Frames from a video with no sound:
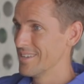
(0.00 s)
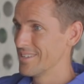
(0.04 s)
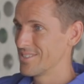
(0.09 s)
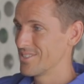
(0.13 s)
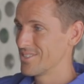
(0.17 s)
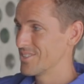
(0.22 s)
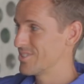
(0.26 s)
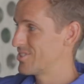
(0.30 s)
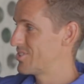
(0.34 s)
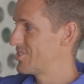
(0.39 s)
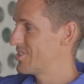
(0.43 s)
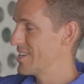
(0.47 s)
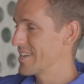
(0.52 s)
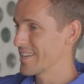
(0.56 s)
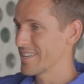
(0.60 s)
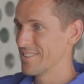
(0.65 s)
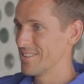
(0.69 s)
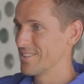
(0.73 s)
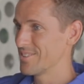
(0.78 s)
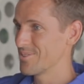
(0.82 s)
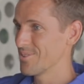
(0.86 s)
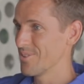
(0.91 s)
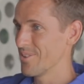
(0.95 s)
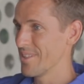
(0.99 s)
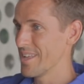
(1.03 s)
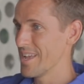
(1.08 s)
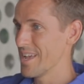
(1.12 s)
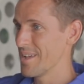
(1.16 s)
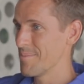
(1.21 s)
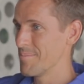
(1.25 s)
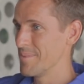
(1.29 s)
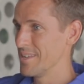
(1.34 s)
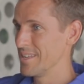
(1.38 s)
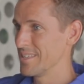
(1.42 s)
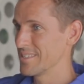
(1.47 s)
Just checking this all
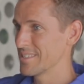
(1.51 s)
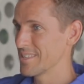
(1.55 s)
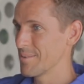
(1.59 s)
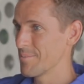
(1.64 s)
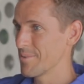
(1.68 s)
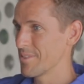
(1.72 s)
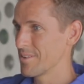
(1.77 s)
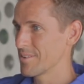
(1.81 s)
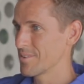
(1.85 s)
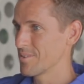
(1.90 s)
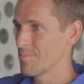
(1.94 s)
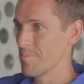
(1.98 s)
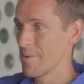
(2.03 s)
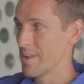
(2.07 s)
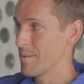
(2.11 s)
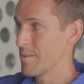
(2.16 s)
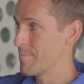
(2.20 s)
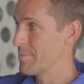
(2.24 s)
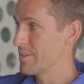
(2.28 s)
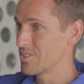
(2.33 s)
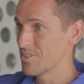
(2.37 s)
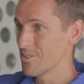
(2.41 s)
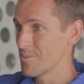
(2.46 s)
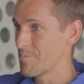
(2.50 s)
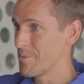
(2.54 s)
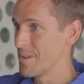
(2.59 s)
out, meeting I've met a bunch of the